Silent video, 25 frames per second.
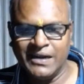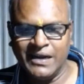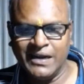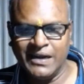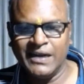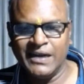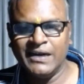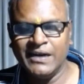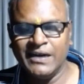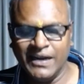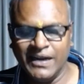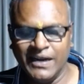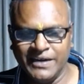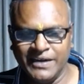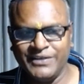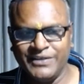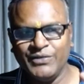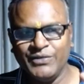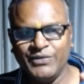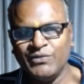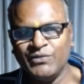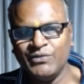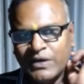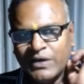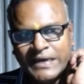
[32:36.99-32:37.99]
I'll let
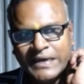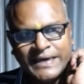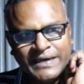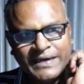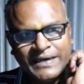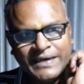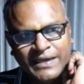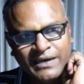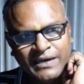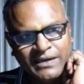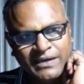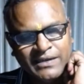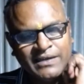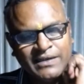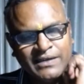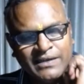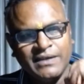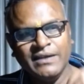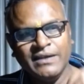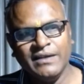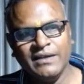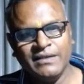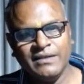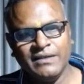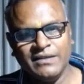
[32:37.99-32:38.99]
you know later
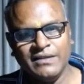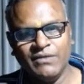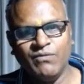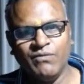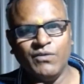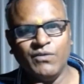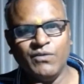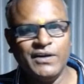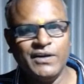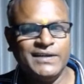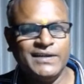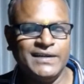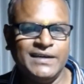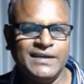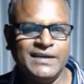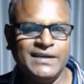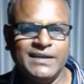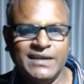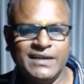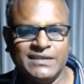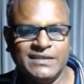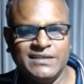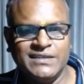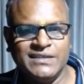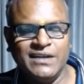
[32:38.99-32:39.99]
that what it
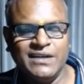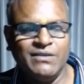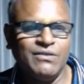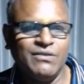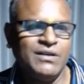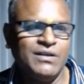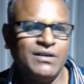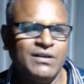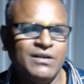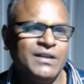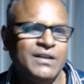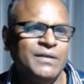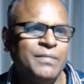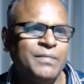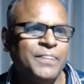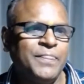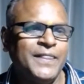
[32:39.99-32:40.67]
does and all.